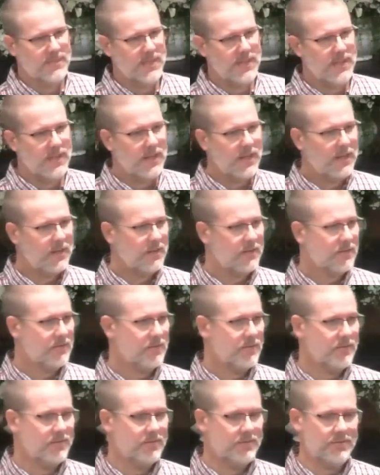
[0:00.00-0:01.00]
And now
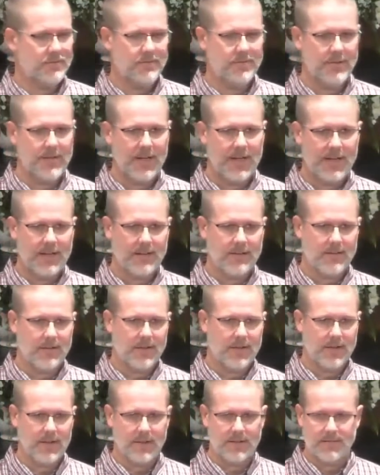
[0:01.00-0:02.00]

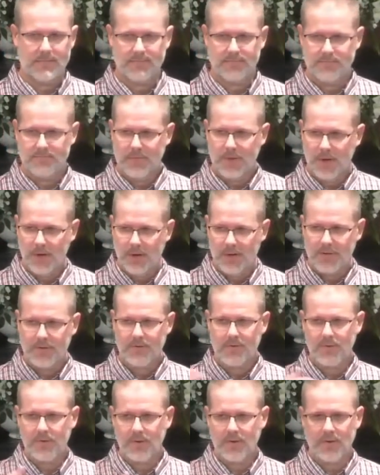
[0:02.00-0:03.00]
that
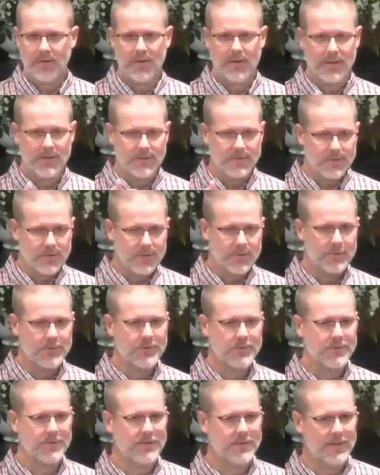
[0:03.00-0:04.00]
Hunter and
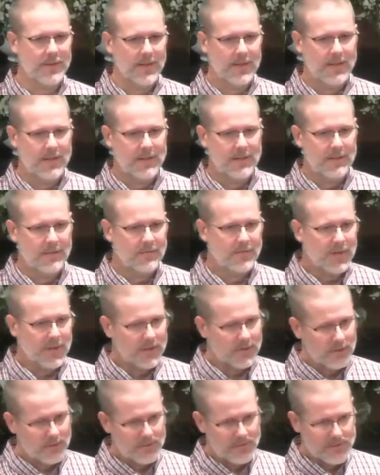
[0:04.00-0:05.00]
Susan
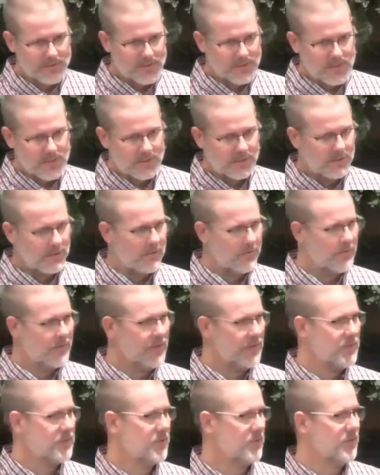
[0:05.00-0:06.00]
find all these neat little
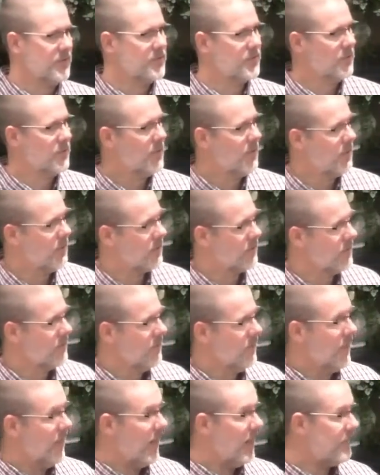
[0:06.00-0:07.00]
things on the truck,
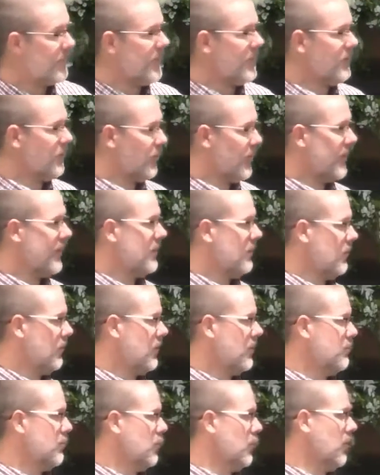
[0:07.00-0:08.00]
I find the radio
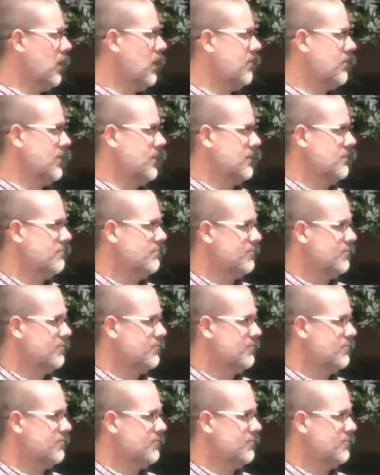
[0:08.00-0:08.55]
on more often.